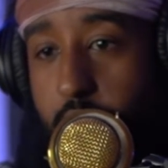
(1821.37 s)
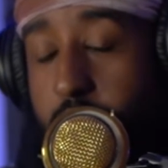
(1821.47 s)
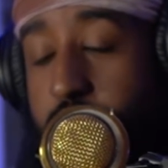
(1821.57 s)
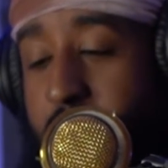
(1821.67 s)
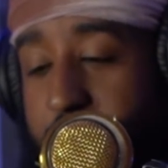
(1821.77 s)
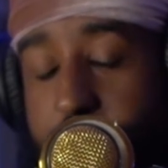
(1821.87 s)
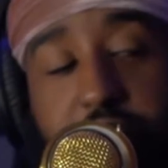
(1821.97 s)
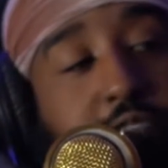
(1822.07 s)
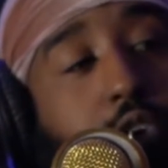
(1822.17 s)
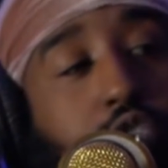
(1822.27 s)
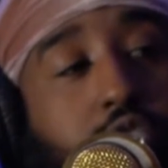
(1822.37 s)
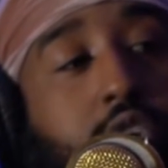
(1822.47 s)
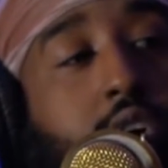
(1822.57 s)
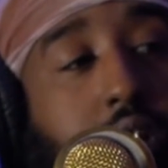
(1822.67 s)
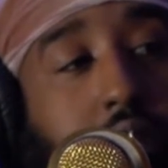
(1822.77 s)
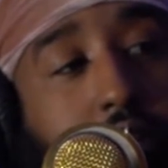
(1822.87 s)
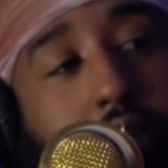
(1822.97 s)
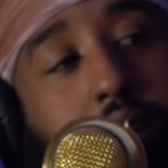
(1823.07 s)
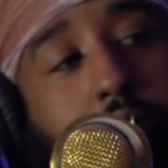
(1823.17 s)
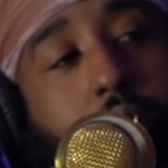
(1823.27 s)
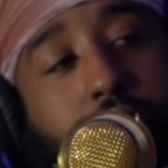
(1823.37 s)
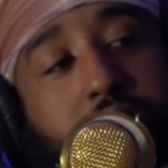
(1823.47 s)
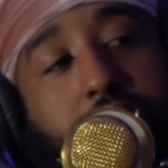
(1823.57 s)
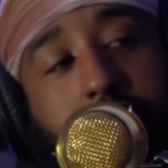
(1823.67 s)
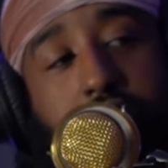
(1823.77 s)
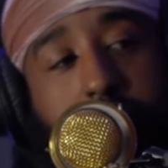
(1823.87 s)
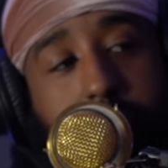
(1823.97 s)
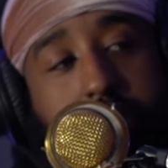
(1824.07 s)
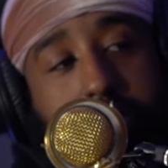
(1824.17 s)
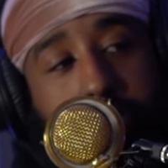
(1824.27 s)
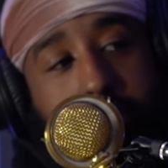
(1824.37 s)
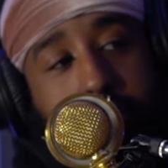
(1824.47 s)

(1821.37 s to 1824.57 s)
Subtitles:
When you guys first started, what was the initial reason?